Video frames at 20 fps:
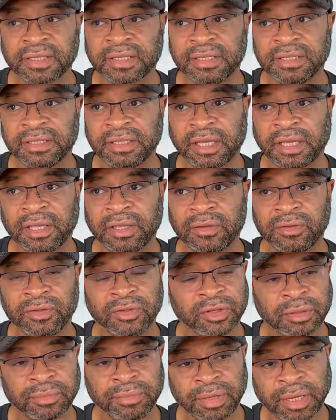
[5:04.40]
continues,
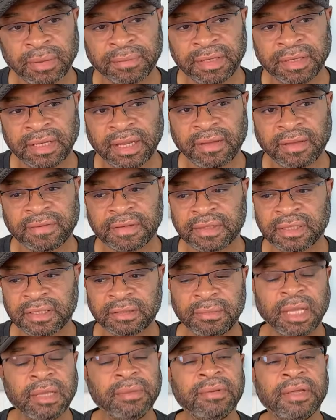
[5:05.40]
you can pick up the deficits
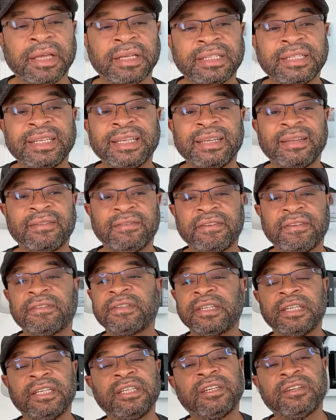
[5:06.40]
maybe at 10,
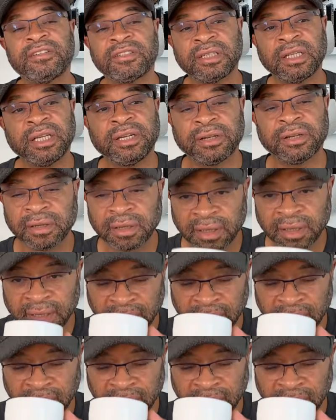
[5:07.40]
15 years later.